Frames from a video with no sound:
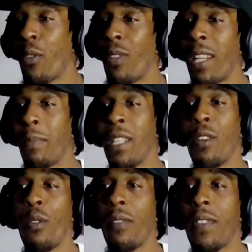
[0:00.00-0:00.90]
We are gonna let it be
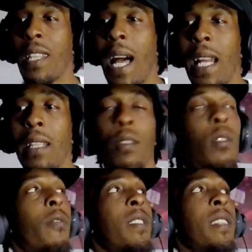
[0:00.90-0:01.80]
known if it's hot
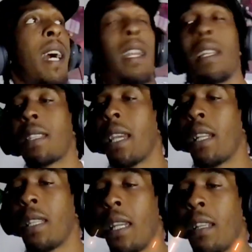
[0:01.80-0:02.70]
or if it's not. Let's
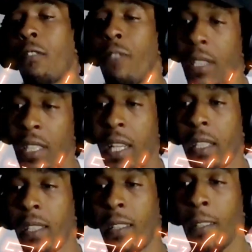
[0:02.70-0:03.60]
get into it. Run the
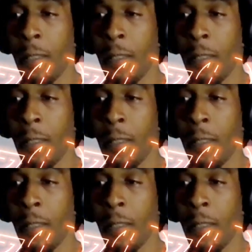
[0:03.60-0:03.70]
tank.